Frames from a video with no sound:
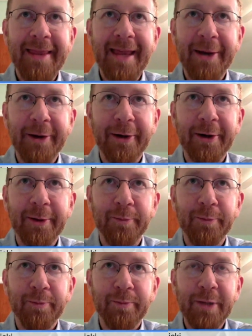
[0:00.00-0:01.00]
that are
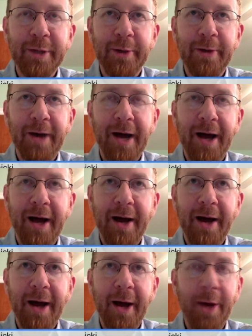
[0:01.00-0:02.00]

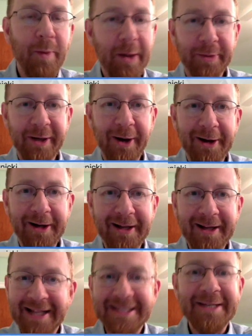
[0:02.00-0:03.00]
well
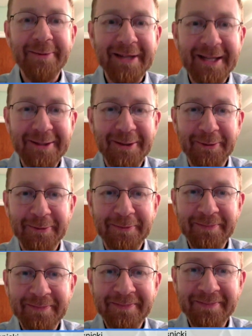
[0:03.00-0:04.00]
regarded and see what they do.
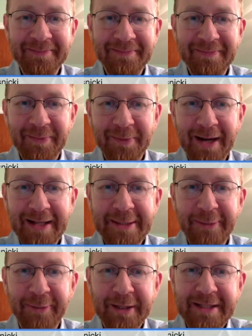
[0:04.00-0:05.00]
Right.
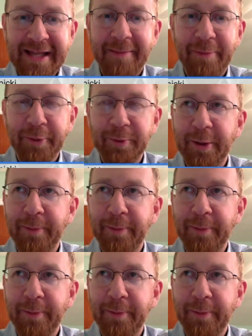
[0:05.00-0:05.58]
So, for example,